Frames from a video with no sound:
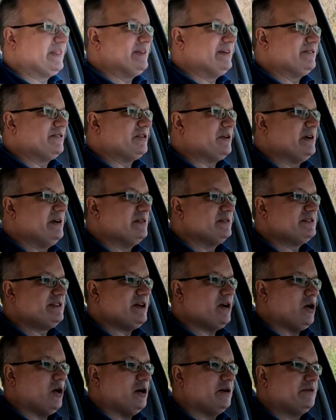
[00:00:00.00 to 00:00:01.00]
So here's
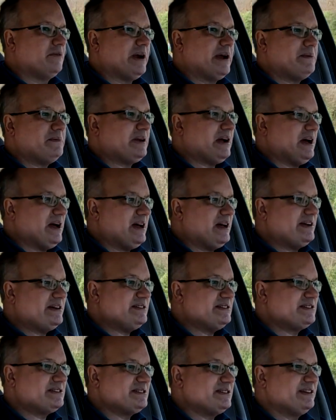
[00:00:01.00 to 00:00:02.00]
the on ramp,
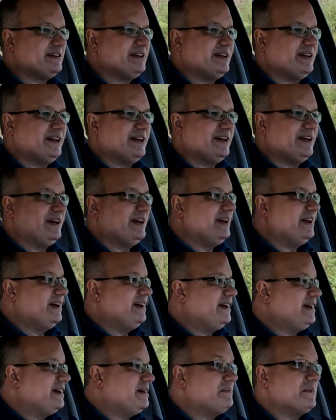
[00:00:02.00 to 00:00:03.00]
guys.
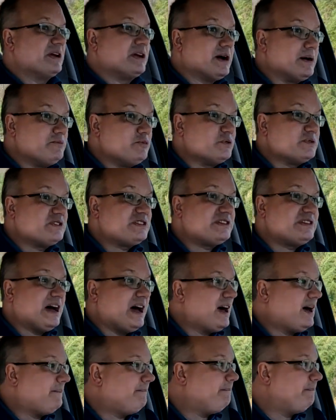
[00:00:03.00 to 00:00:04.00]
I'm going to come to a
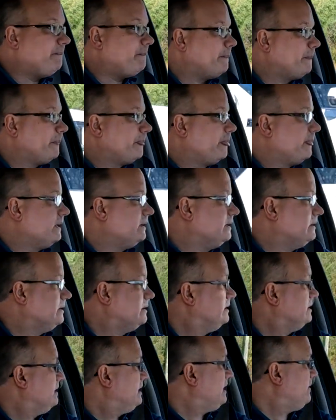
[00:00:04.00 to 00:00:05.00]
stop,
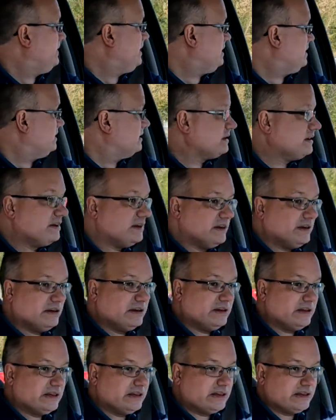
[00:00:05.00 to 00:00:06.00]
and then,
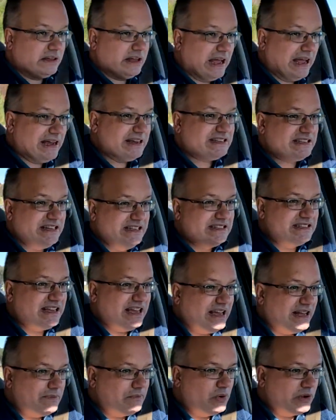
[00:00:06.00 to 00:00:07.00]
as he
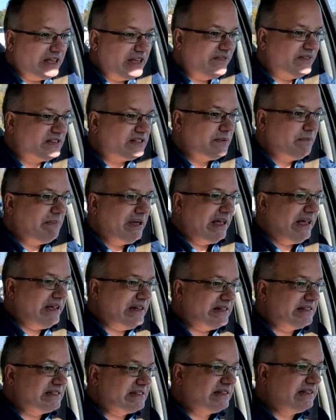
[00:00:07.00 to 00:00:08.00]
said, I'm going to give it some
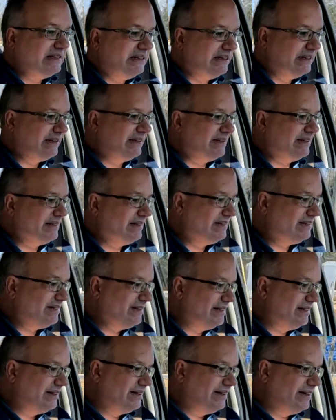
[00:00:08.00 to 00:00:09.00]
beans.
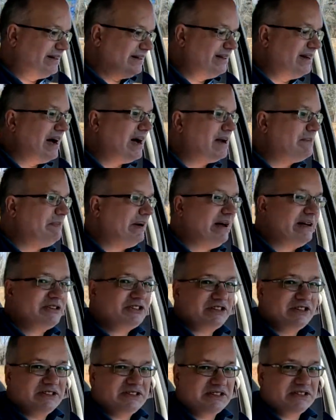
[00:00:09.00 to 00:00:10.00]
Not a
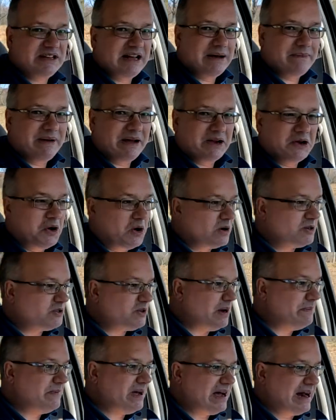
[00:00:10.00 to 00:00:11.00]
bunch, this is not my car,
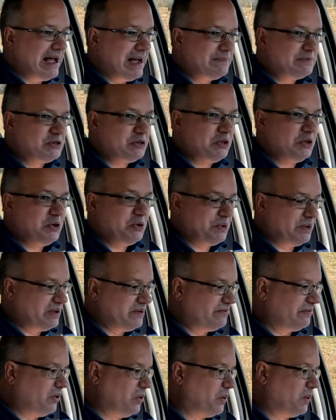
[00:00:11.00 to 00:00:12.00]
so I'm not absolutely
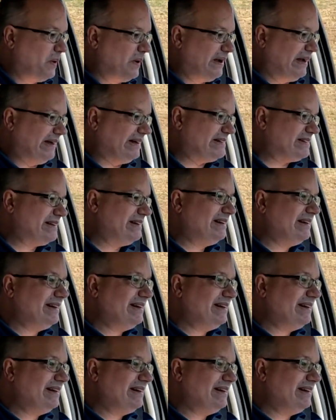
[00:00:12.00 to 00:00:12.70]
flooring it.